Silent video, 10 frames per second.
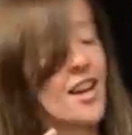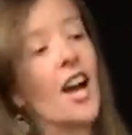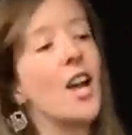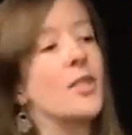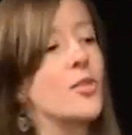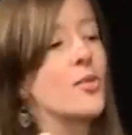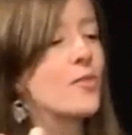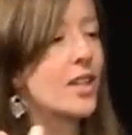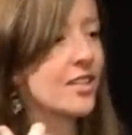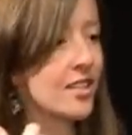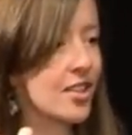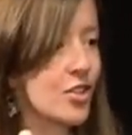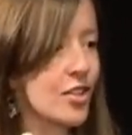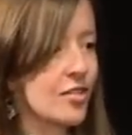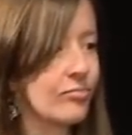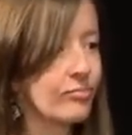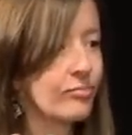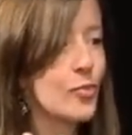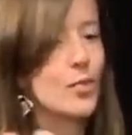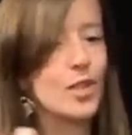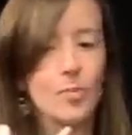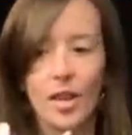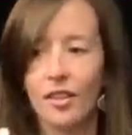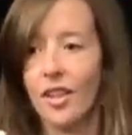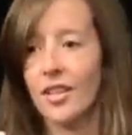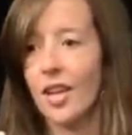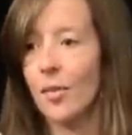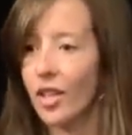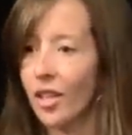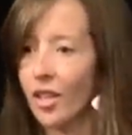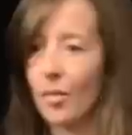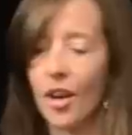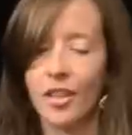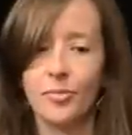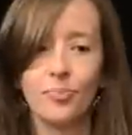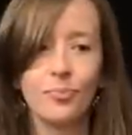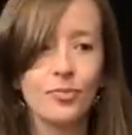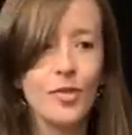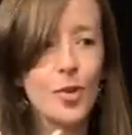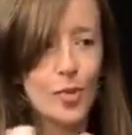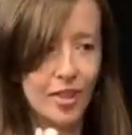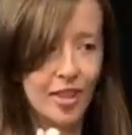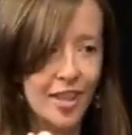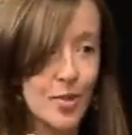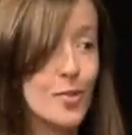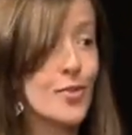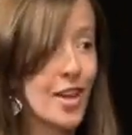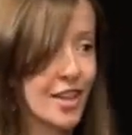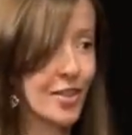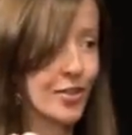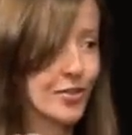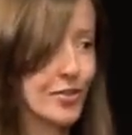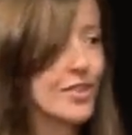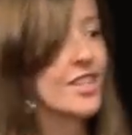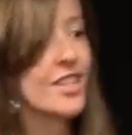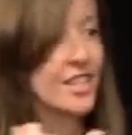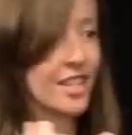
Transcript: Hi, Mindie. We've made a decision. We spent a lot of time thinking about it. We'd like to invite you to